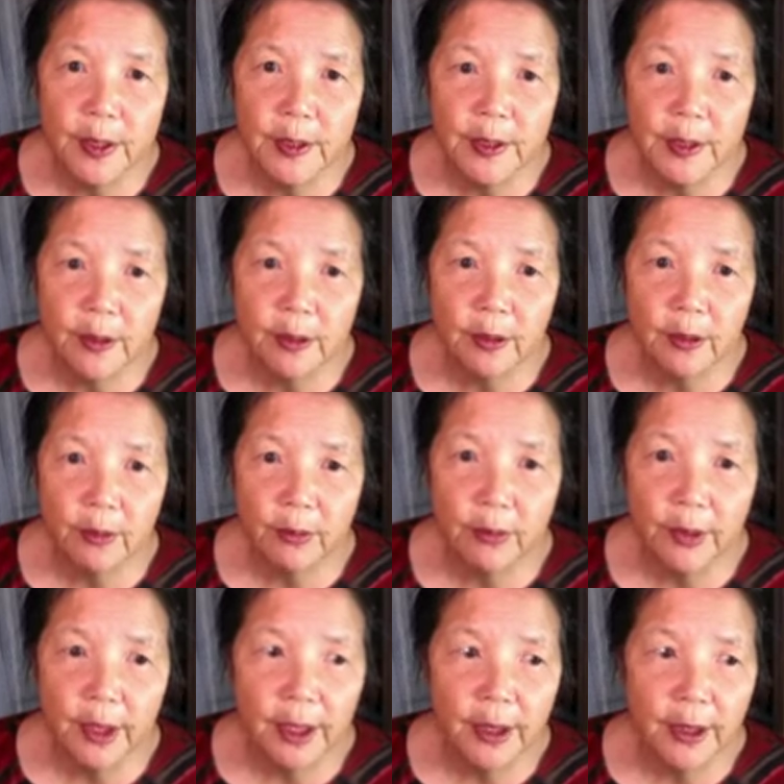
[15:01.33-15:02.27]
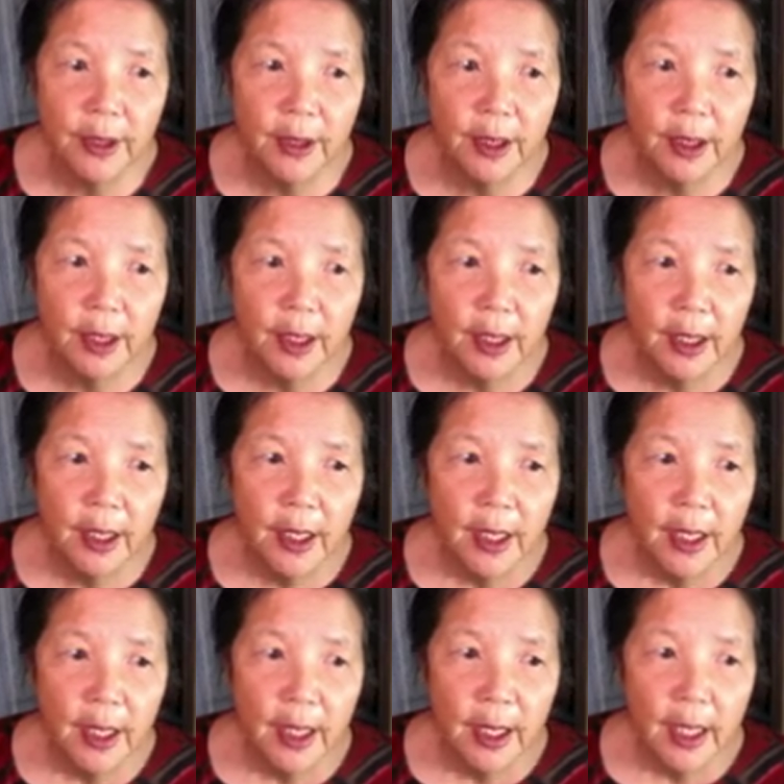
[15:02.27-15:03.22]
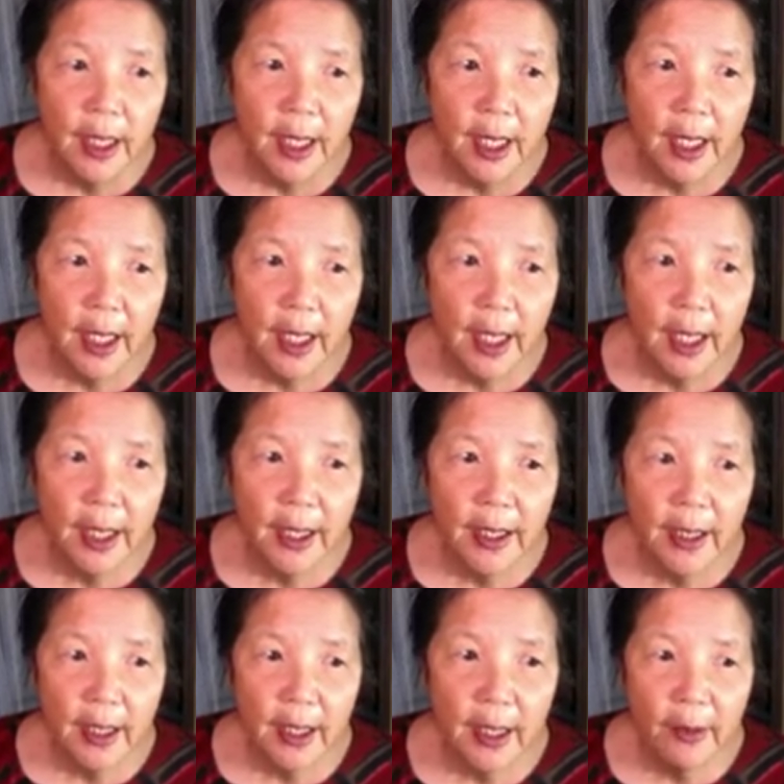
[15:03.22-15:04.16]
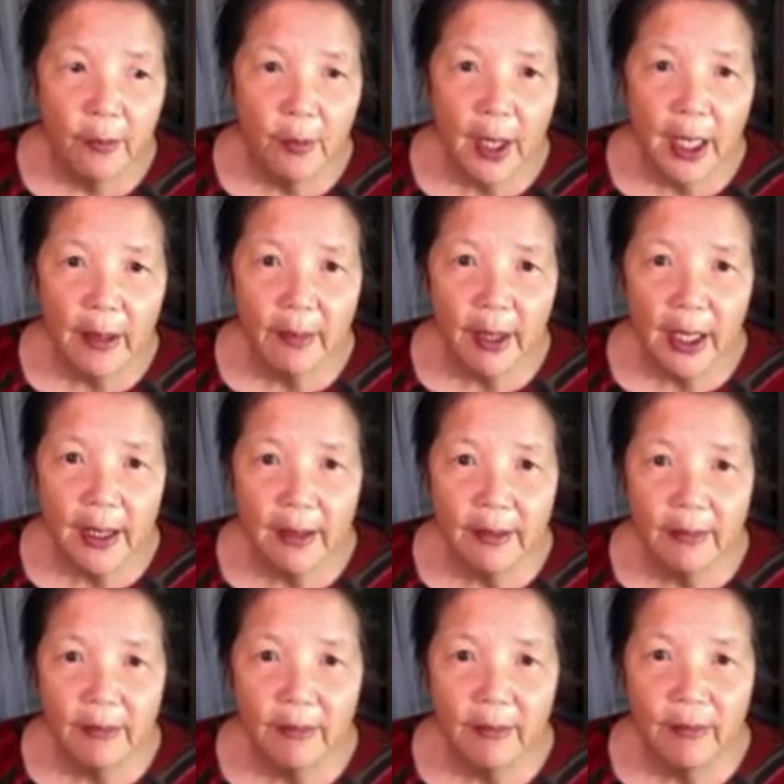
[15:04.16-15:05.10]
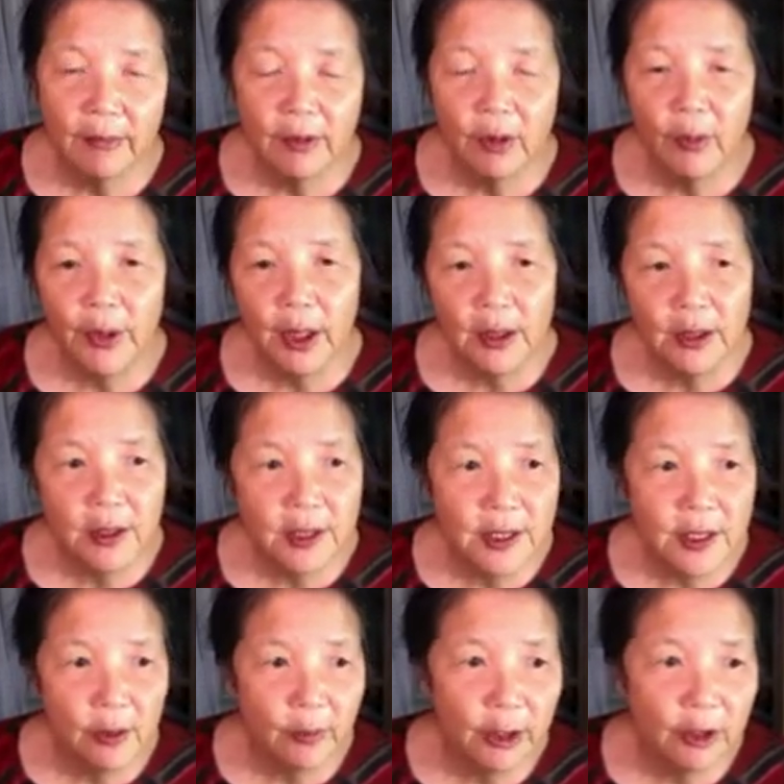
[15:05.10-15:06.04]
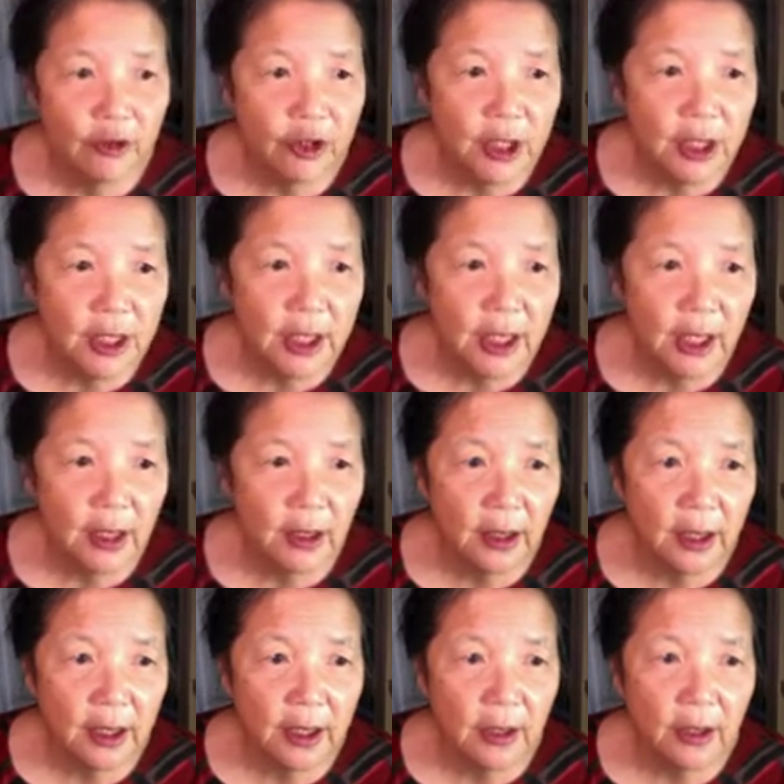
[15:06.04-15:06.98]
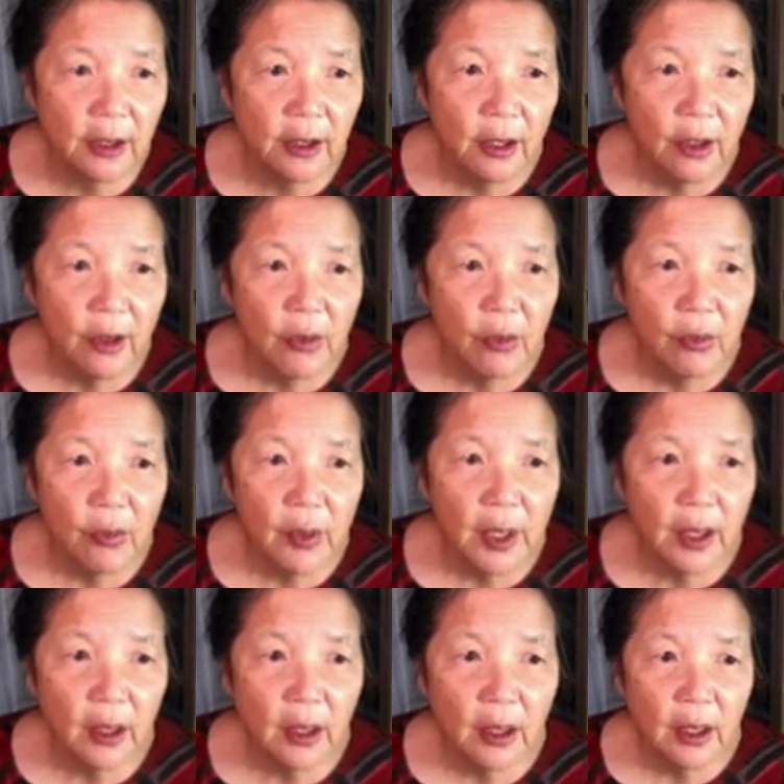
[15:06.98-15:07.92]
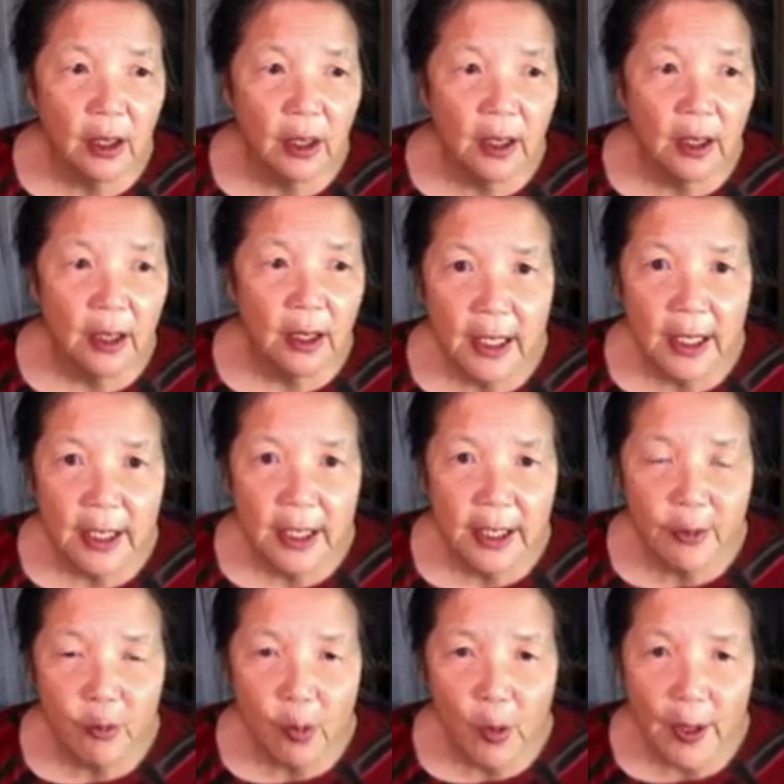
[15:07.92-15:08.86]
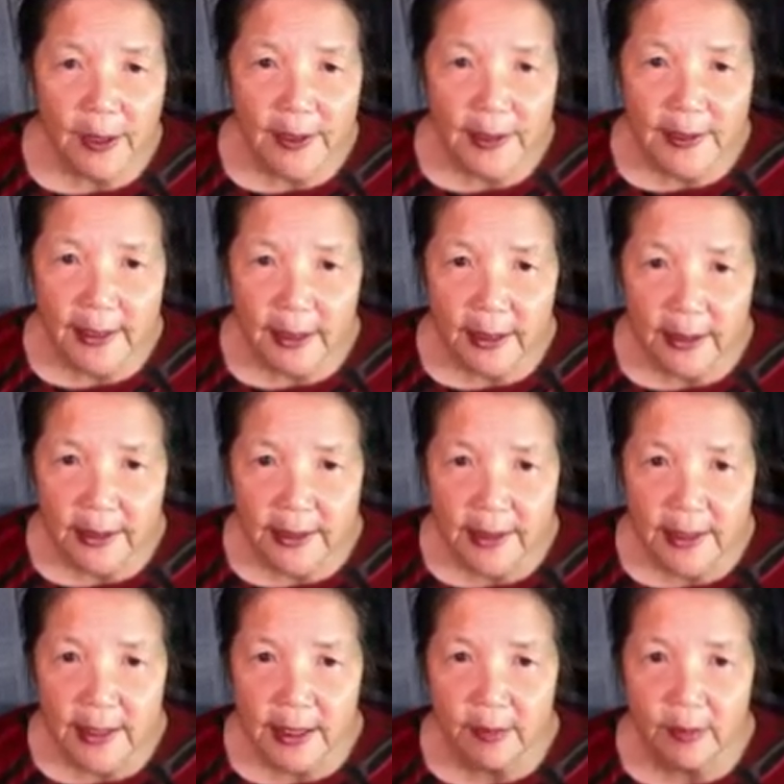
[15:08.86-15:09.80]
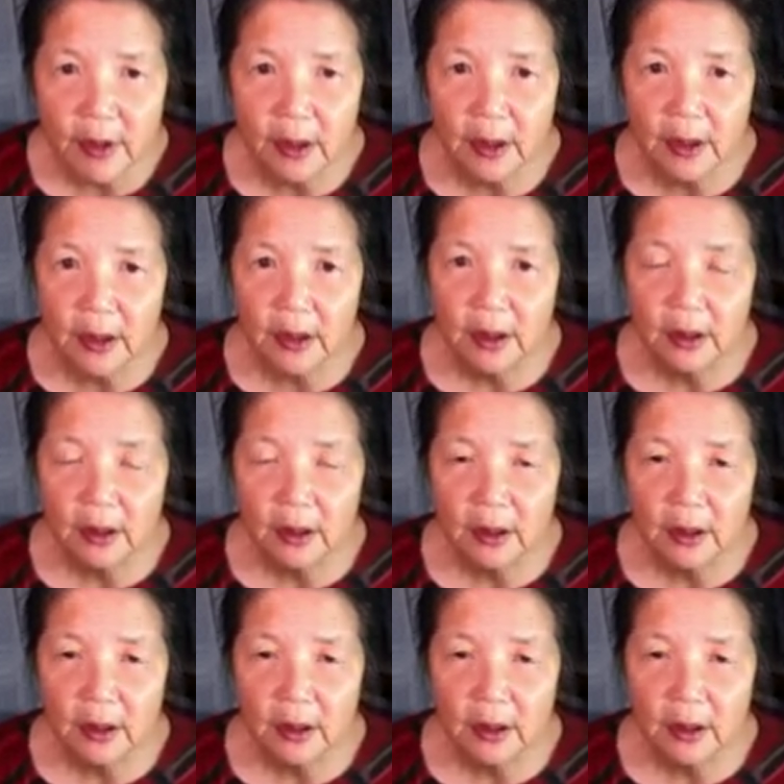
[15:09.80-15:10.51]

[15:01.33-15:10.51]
be 0, right? And why am I going into so much detail here? Well, the ones that are similar,